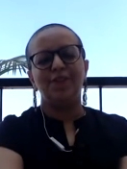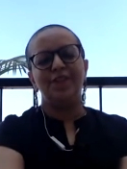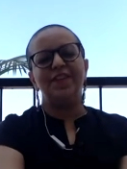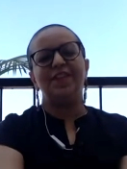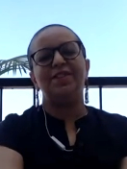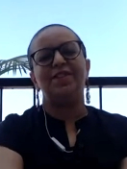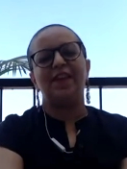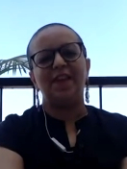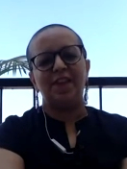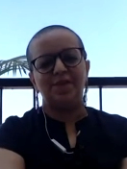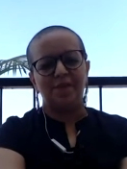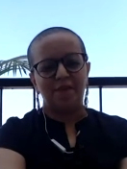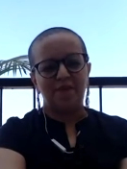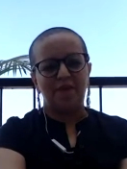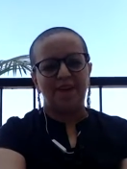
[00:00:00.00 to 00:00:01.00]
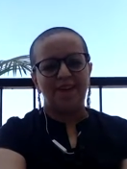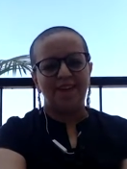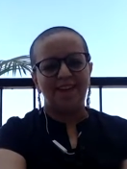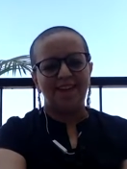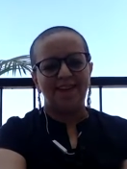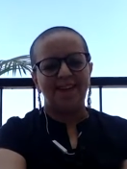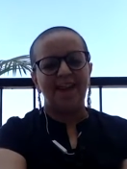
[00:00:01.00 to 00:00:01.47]
Good evening,
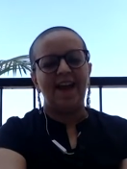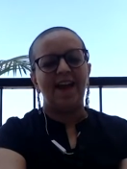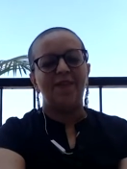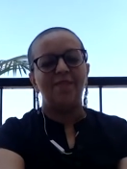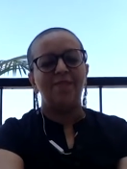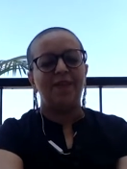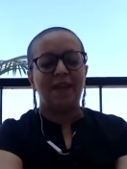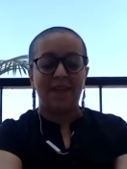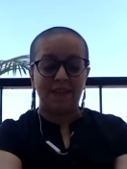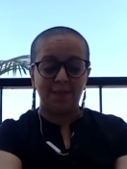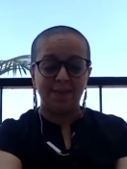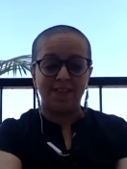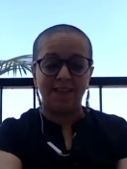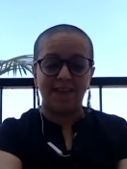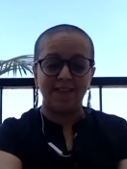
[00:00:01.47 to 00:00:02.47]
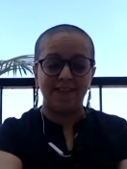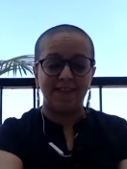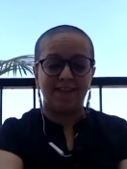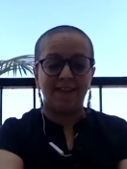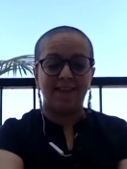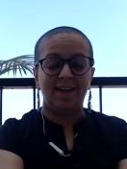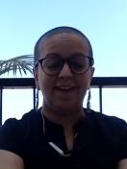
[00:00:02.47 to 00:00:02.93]
everyone. My name is
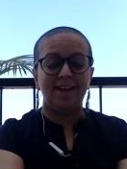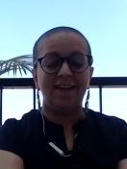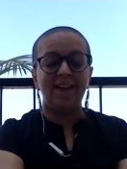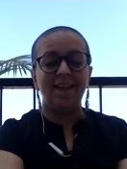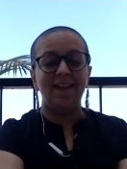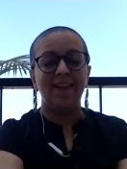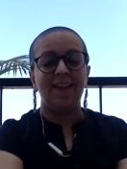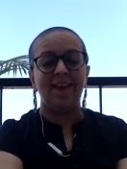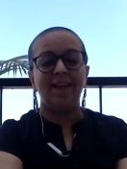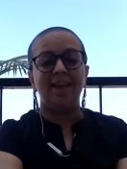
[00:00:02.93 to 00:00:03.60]
Aastha Gandhi,